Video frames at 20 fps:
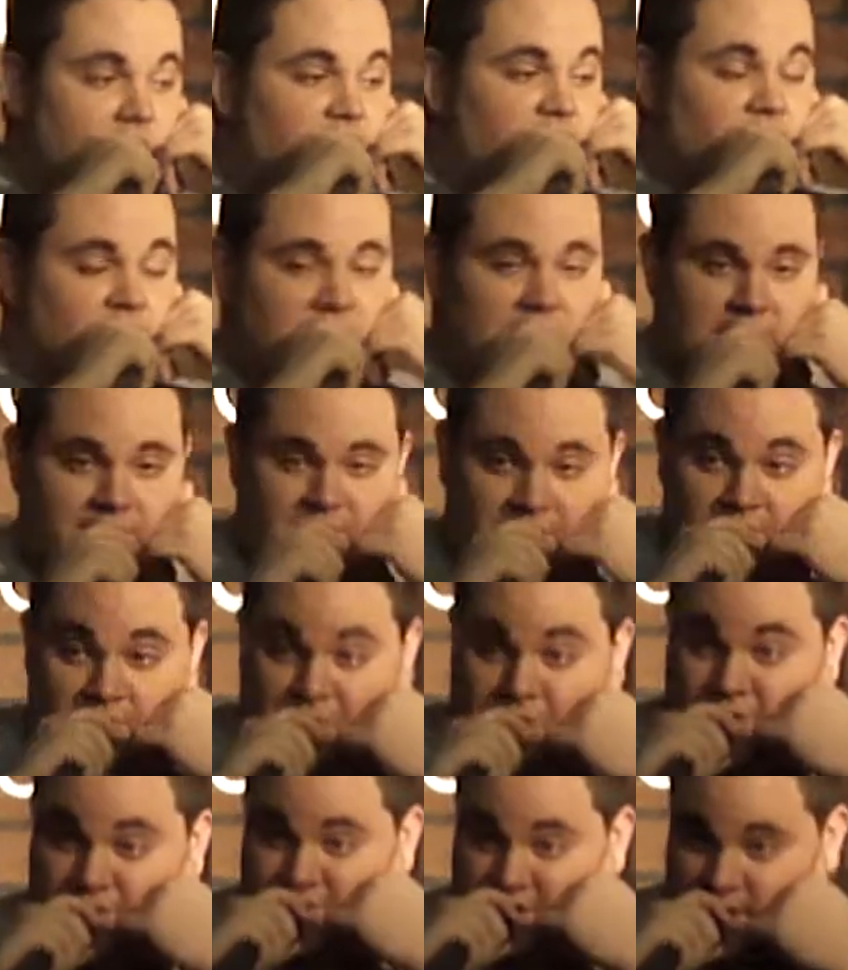You leave for
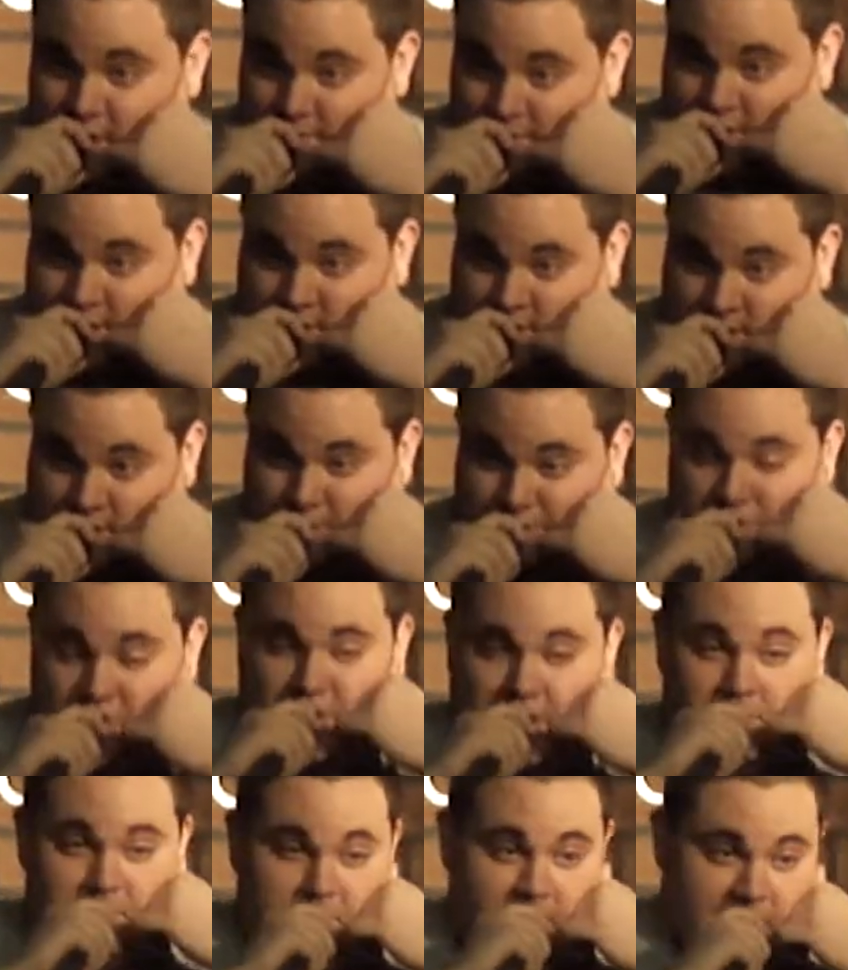15 minutes. If you
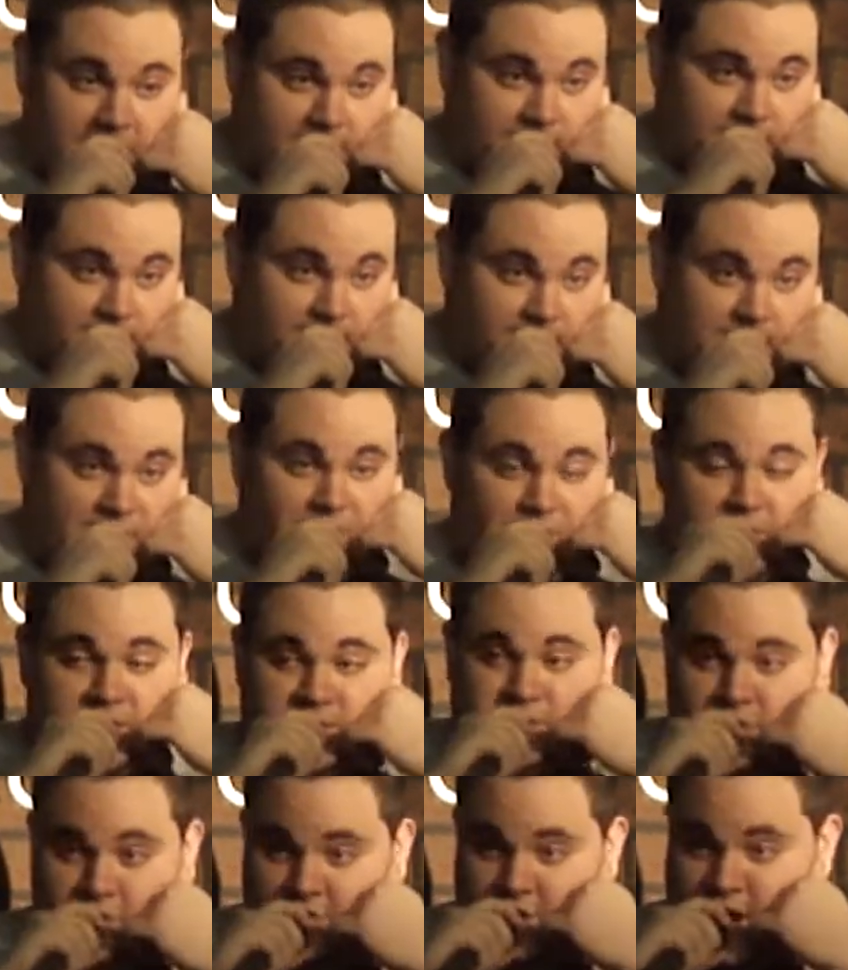come back, they
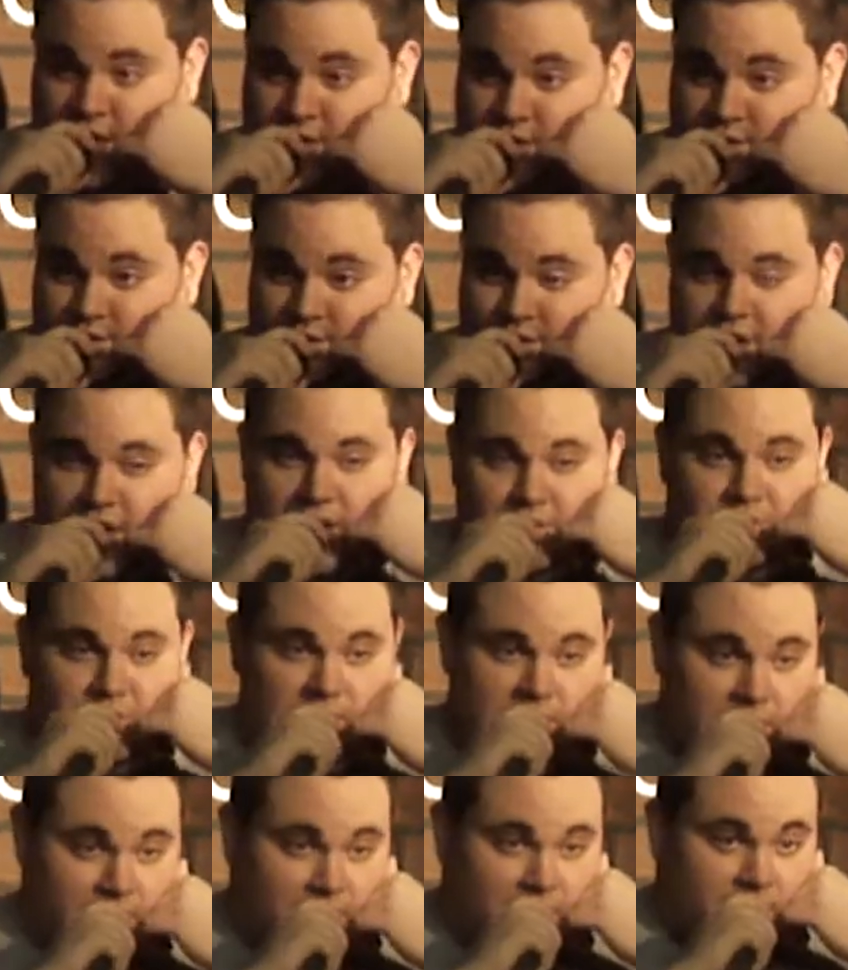finish their crackers and they're
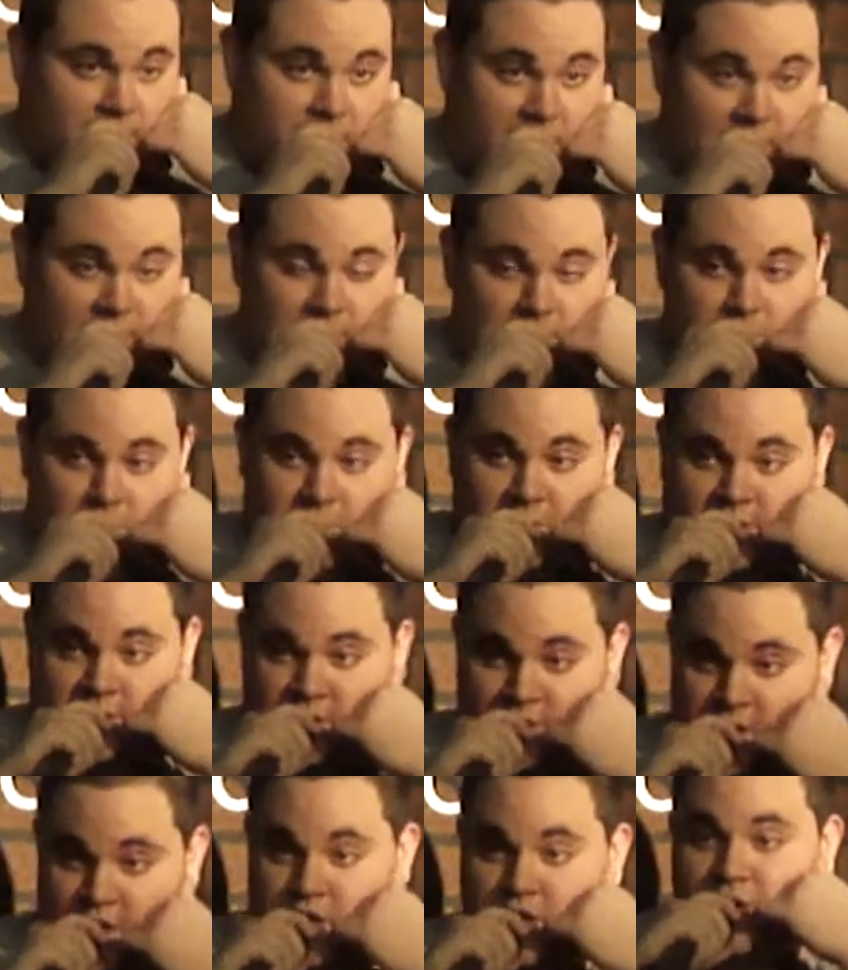halfway done with their math homework.
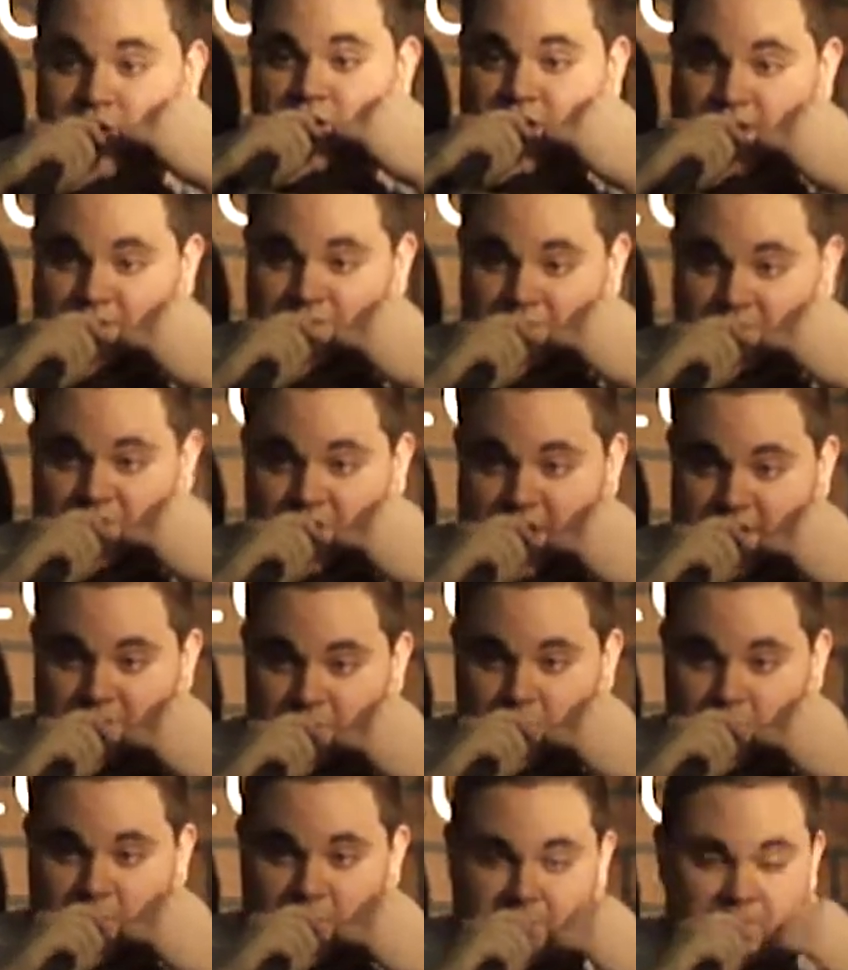You give them
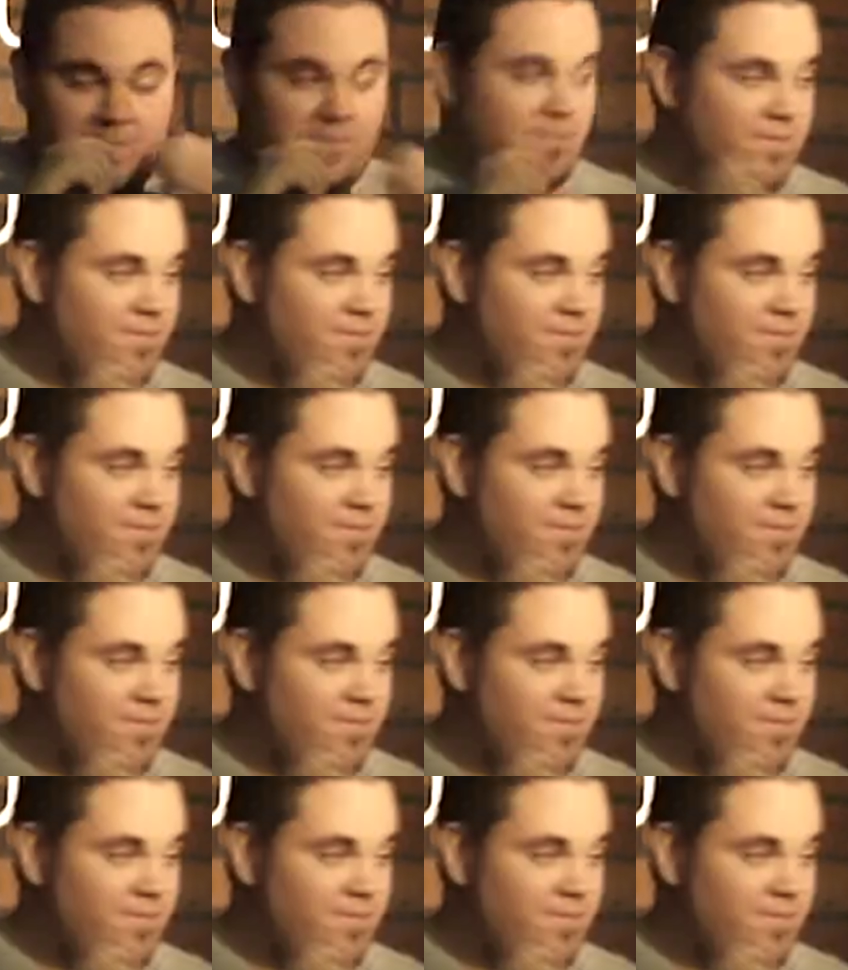5 more.